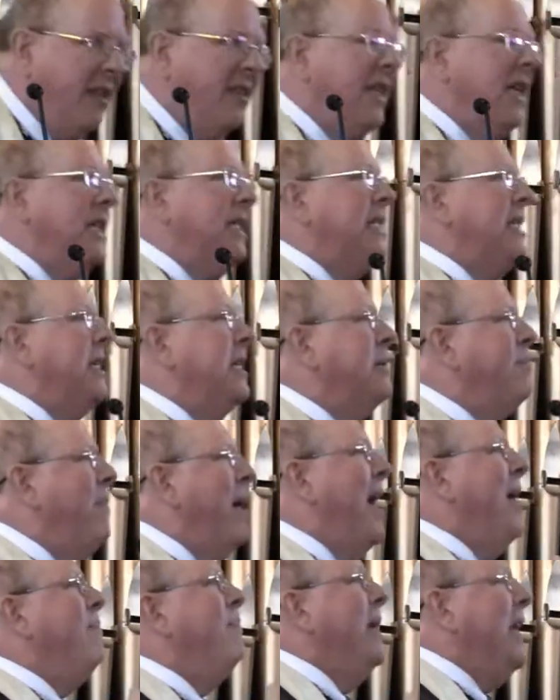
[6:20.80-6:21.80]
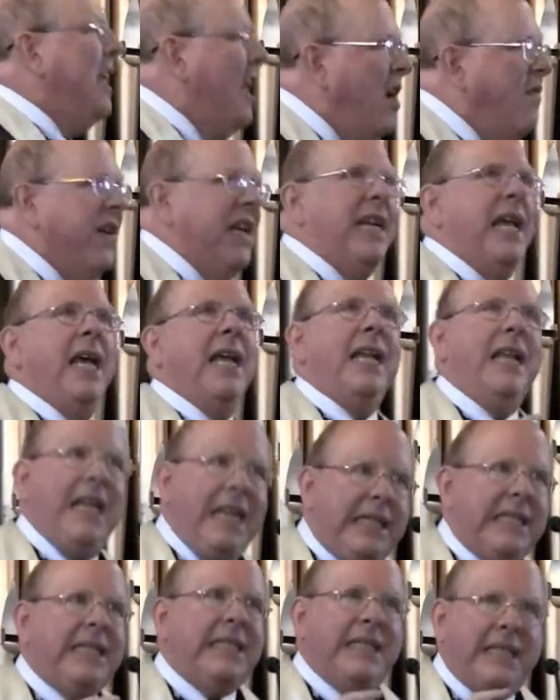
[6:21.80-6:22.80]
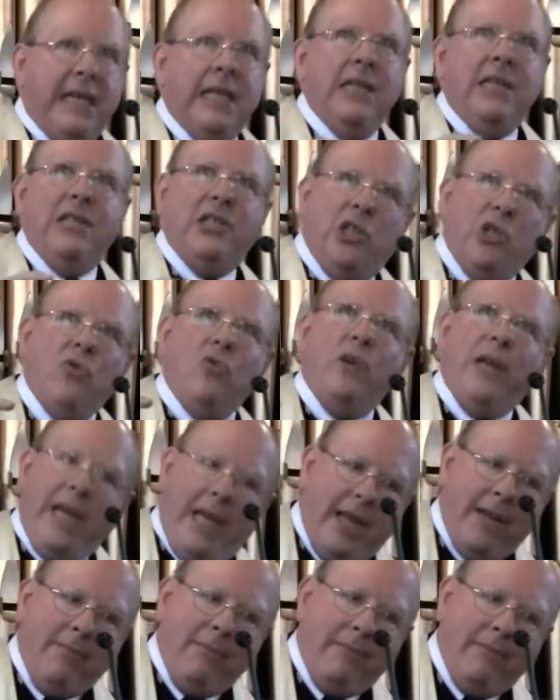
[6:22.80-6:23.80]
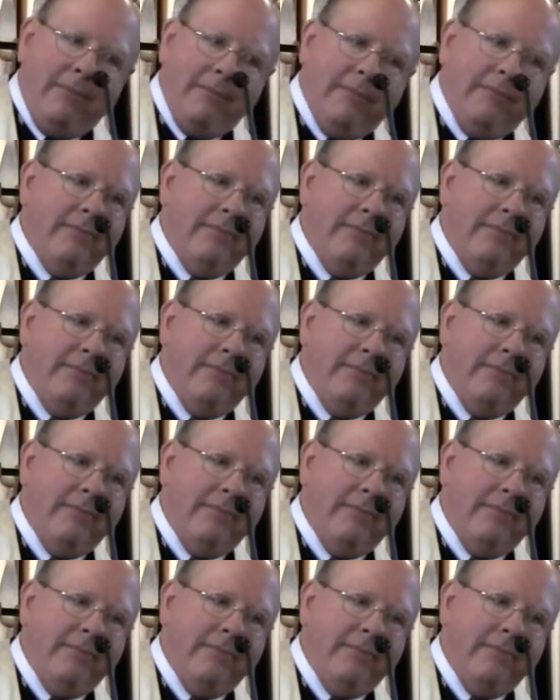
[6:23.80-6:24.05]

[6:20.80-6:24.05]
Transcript: this is my beloved, listen to him.